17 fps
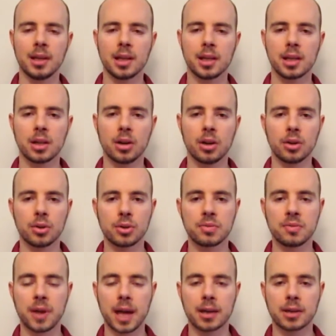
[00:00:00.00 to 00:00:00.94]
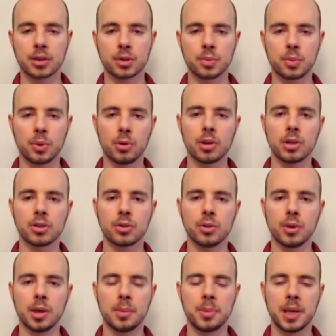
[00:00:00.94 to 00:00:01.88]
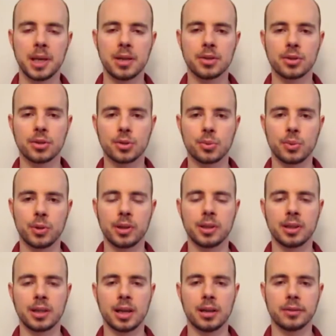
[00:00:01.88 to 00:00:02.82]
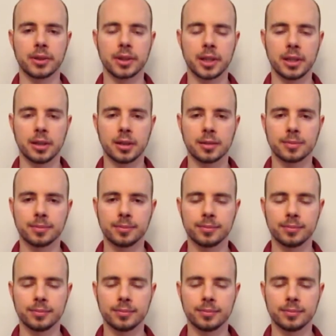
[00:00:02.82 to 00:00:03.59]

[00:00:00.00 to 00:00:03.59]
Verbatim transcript: I think all those factors point to a Pacers win and cover here.